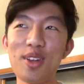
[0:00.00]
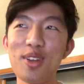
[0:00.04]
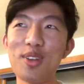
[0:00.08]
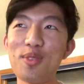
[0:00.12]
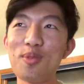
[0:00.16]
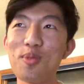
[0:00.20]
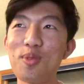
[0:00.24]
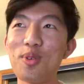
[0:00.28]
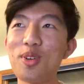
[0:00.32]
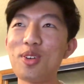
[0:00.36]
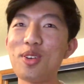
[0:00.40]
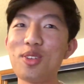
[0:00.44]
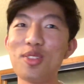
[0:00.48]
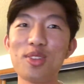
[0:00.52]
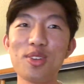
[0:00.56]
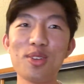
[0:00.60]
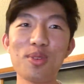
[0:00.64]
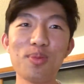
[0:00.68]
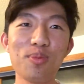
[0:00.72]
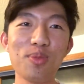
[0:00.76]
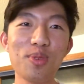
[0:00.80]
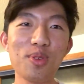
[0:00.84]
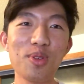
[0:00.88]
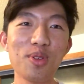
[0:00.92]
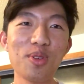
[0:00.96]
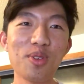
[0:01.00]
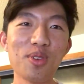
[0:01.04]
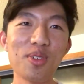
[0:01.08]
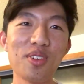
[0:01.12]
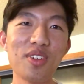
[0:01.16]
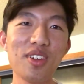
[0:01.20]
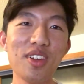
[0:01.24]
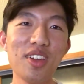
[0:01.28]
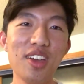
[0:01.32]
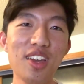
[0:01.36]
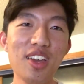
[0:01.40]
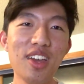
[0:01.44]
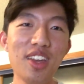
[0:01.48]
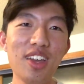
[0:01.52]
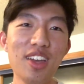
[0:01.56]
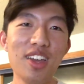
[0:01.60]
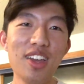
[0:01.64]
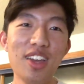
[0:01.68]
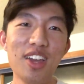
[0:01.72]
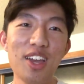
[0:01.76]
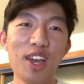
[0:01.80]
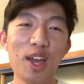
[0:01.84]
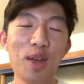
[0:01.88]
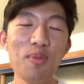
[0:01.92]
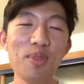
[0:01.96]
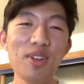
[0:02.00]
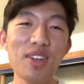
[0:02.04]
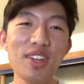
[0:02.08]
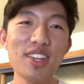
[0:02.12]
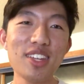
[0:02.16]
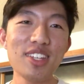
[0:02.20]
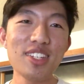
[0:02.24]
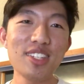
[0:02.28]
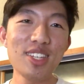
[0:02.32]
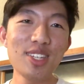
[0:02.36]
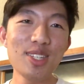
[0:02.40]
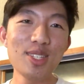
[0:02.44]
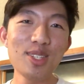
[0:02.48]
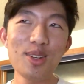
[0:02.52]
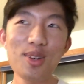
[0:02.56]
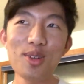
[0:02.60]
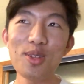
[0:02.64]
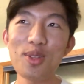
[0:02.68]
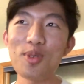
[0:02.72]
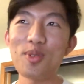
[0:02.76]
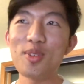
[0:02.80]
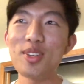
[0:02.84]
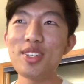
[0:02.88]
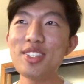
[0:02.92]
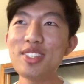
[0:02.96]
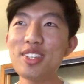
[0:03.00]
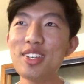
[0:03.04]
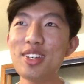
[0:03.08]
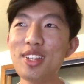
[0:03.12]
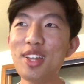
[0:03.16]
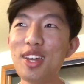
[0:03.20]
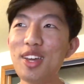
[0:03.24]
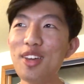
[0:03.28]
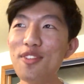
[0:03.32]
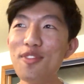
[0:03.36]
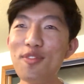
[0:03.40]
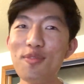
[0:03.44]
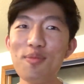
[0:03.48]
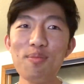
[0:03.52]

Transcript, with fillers: and work on the computer. I'm like, is this all there is to life?